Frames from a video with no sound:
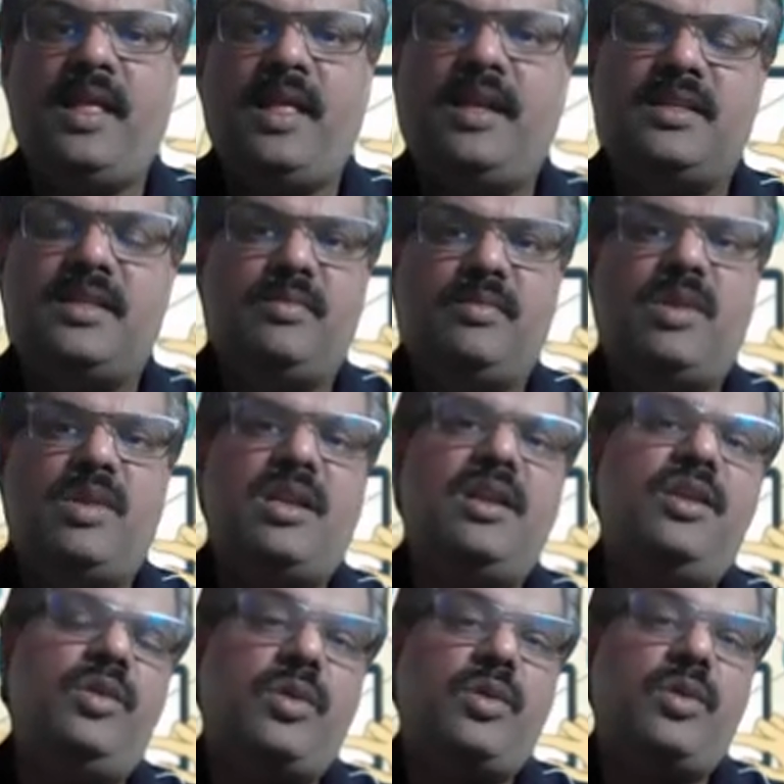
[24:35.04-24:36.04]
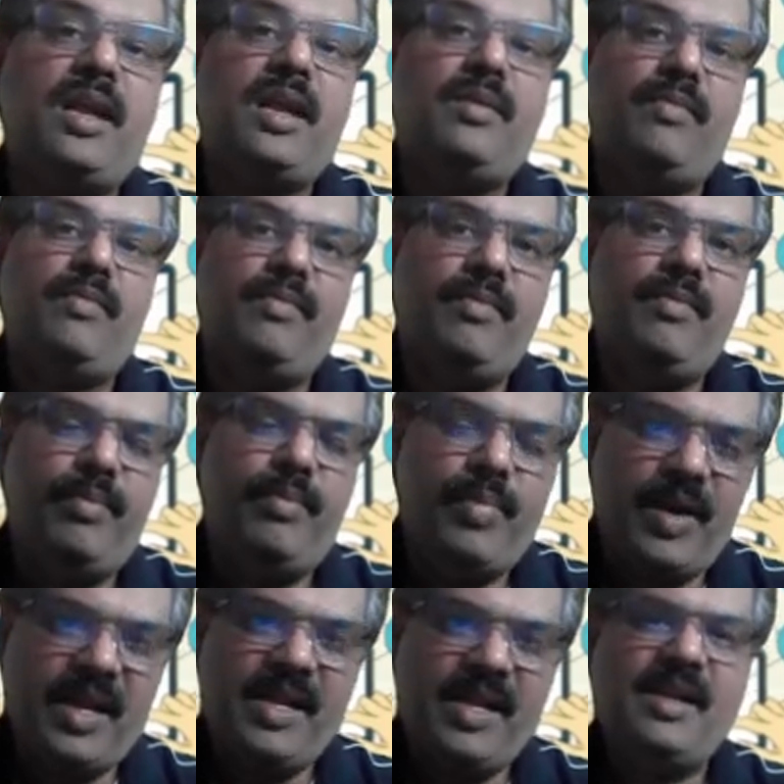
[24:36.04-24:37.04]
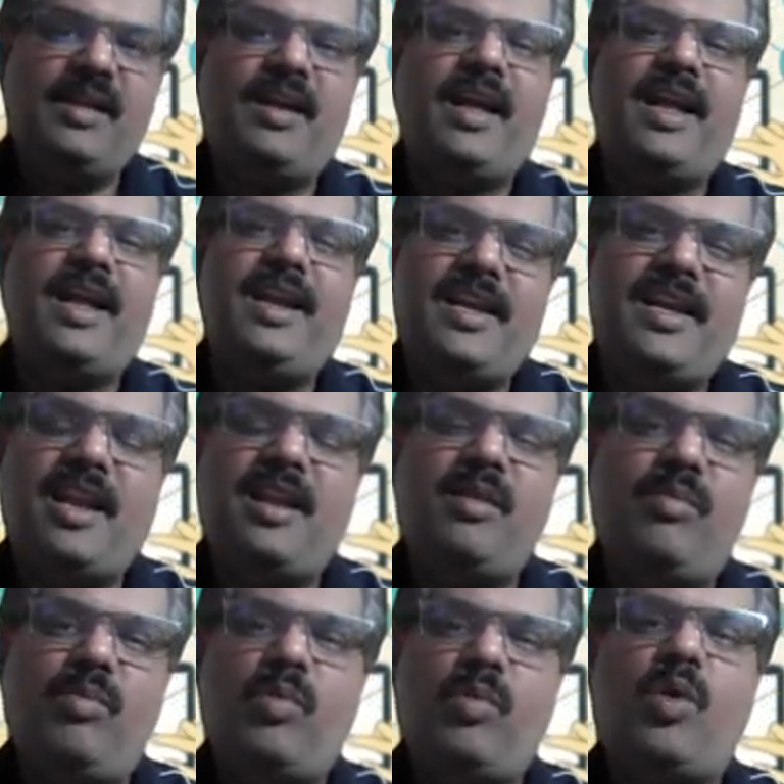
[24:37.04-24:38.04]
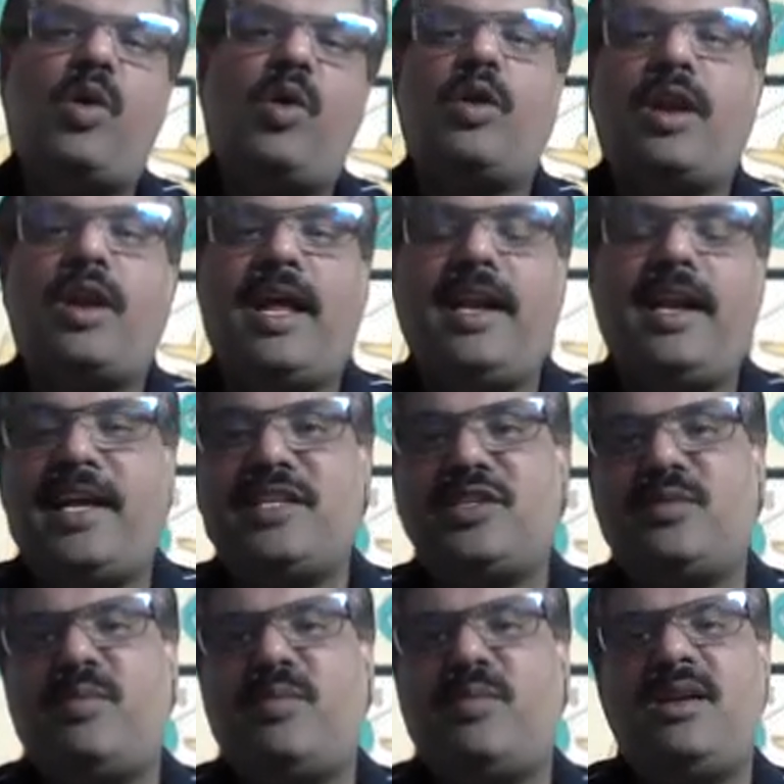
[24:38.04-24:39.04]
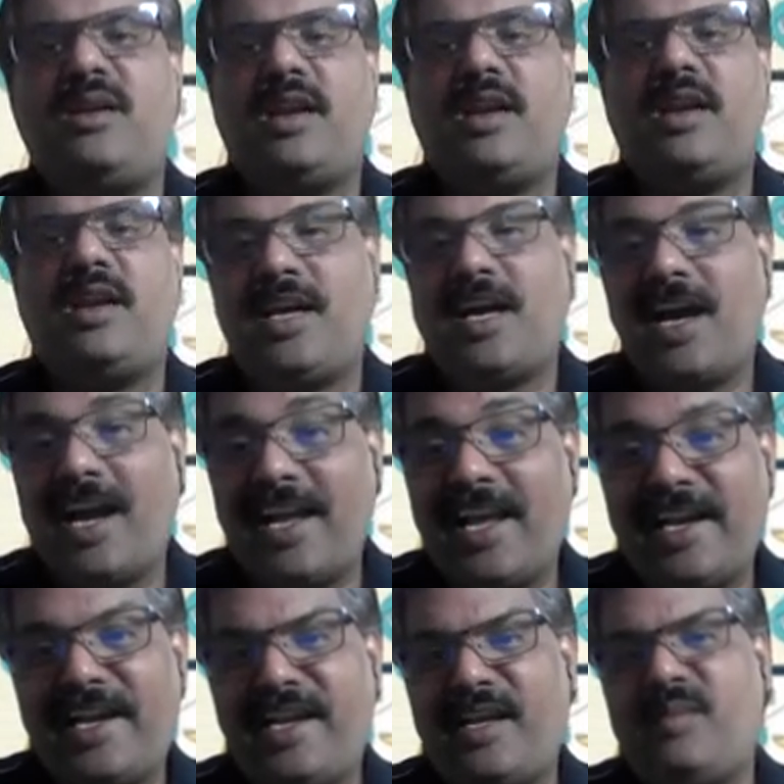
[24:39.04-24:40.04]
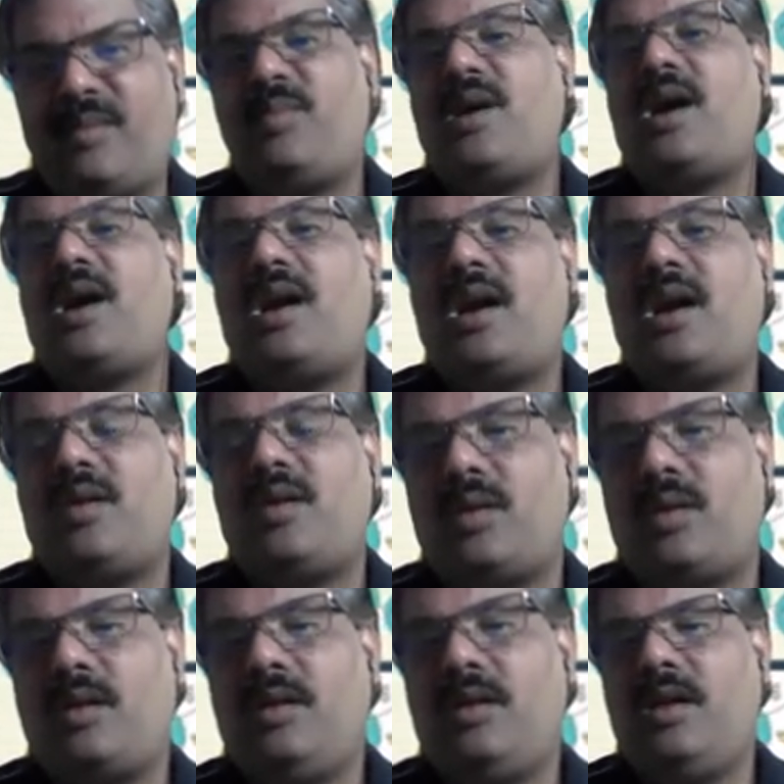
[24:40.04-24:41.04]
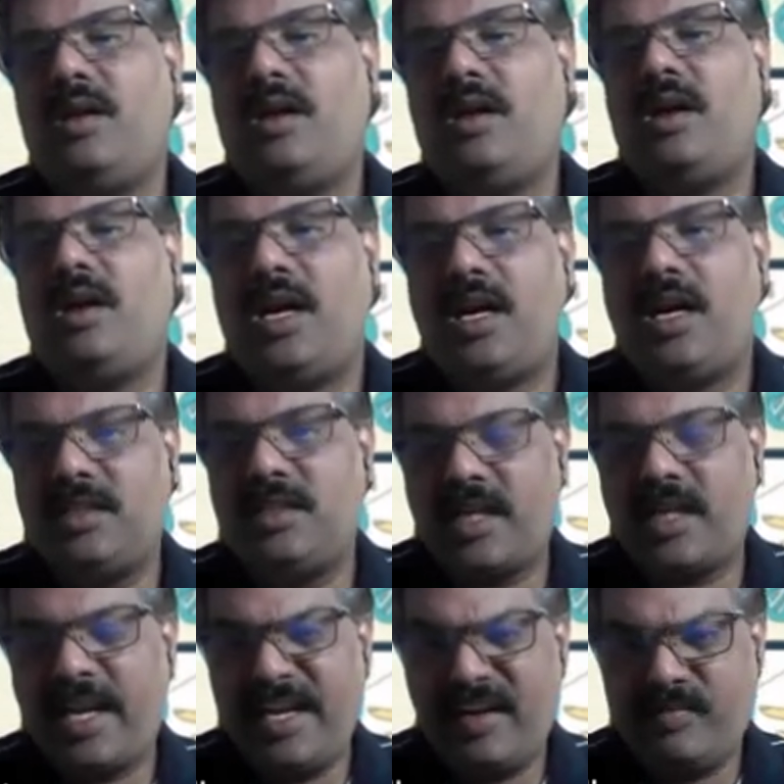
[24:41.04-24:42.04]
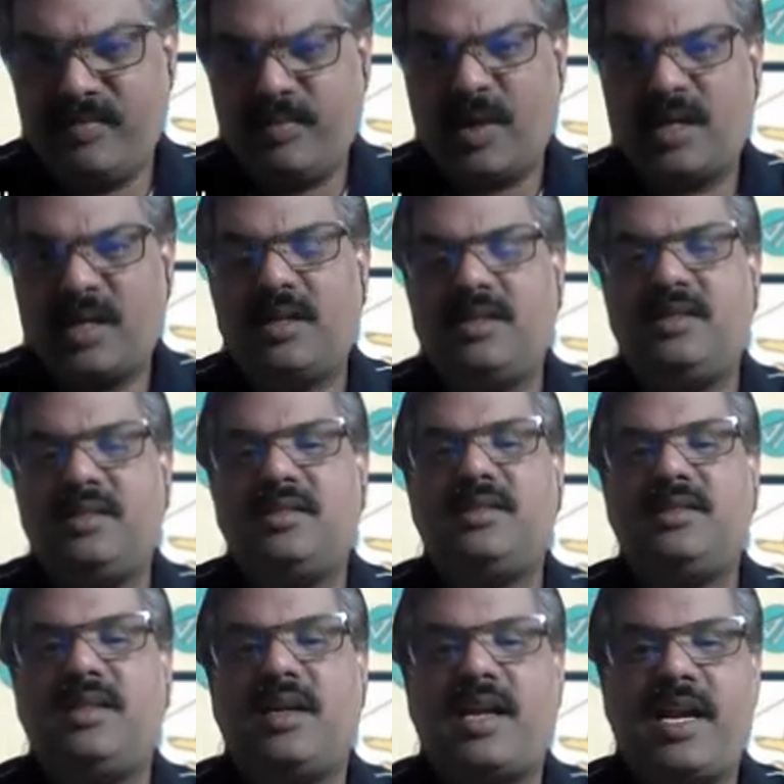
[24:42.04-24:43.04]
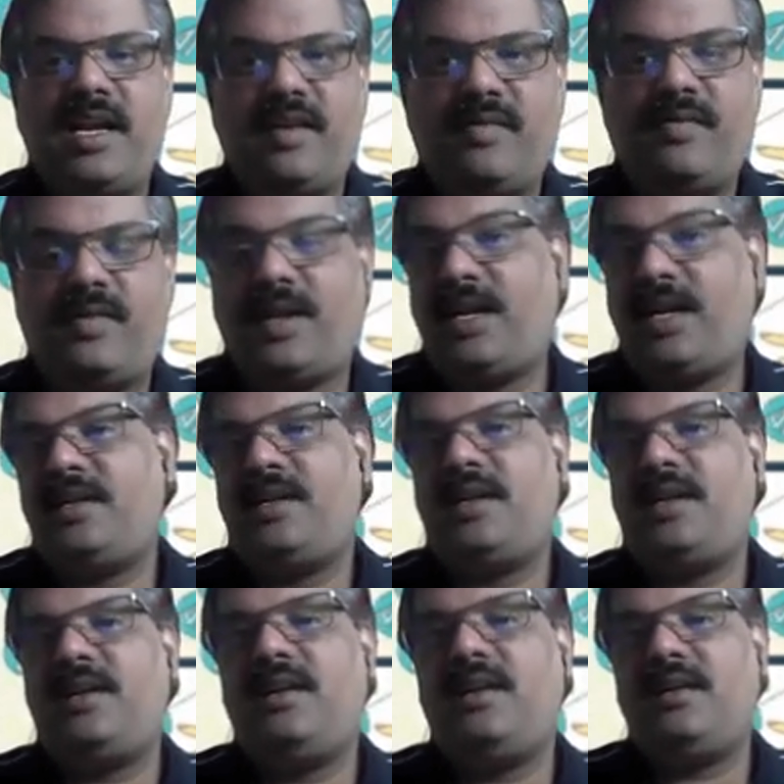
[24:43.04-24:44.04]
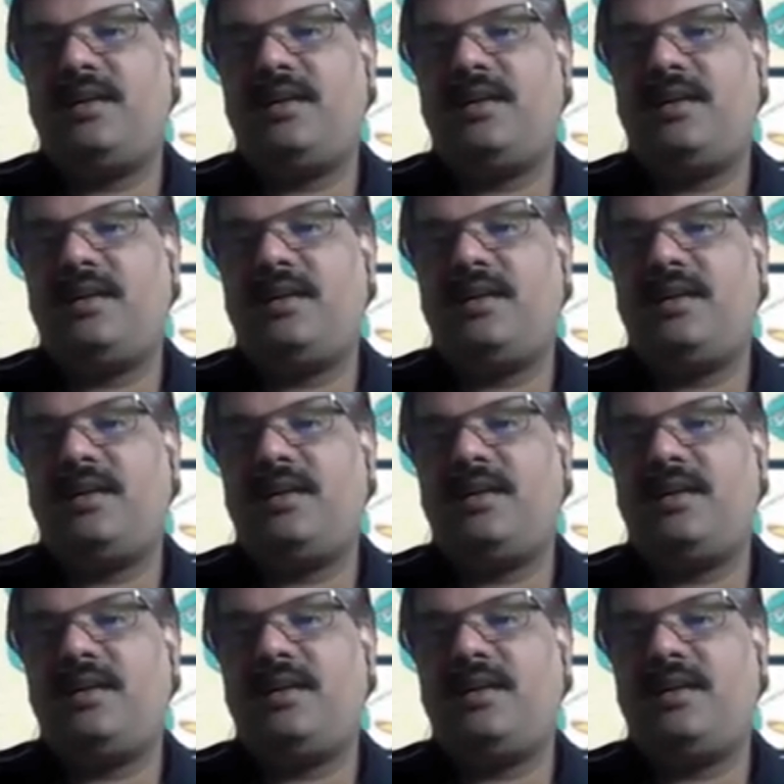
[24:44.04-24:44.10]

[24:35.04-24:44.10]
Similarly, you can bring a little more enhancement, like the highlighting part, or the kind of buttons, the kind of connected